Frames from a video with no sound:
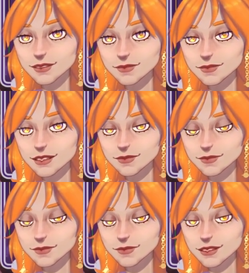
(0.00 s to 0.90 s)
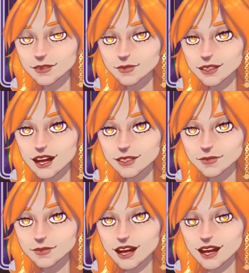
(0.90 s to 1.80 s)
They just say
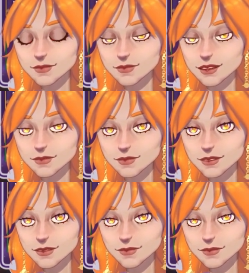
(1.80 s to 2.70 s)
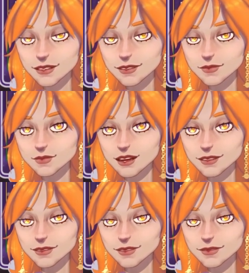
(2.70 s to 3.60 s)
bang, bang, pew, pew while
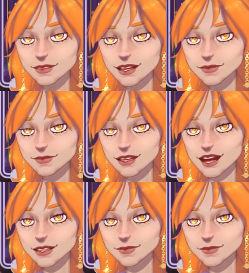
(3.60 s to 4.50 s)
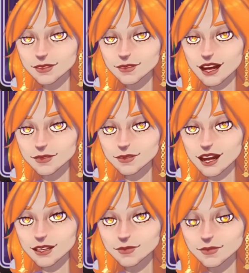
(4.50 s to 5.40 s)
pointing shit at their enemies and
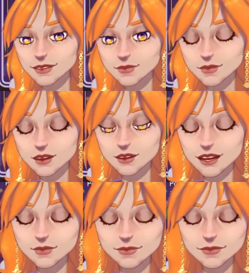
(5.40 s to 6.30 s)
their enemies blow up.